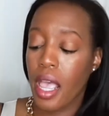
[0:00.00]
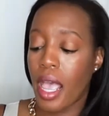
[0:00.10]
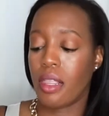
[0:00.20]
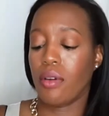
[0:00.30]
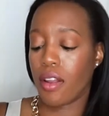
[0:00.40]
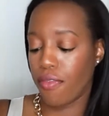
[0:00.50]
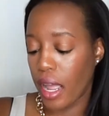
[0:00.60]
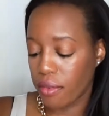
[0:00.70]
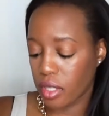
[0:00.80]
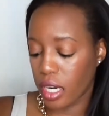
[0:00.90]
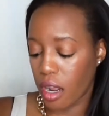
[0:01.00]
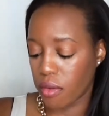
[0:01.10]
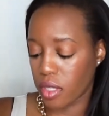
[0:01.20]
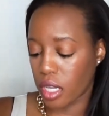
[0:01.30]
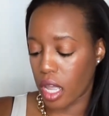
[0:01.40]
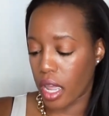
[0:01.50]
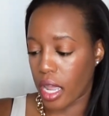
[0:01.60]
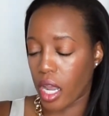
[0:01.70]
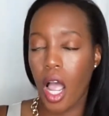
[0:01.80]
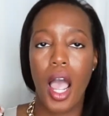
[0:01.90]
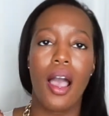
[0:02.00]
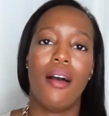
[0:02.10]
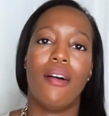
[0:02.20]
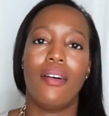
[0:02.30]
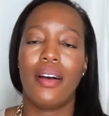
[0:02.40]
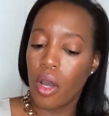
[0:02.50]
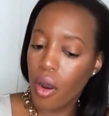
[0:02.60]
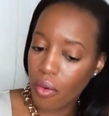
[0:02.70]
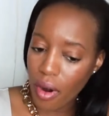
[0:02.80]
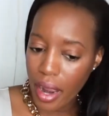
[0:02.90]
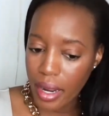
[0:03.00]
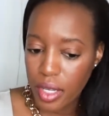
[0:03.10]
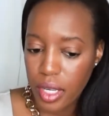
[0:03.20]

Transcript: And then when I found it, I was like, oh, all right.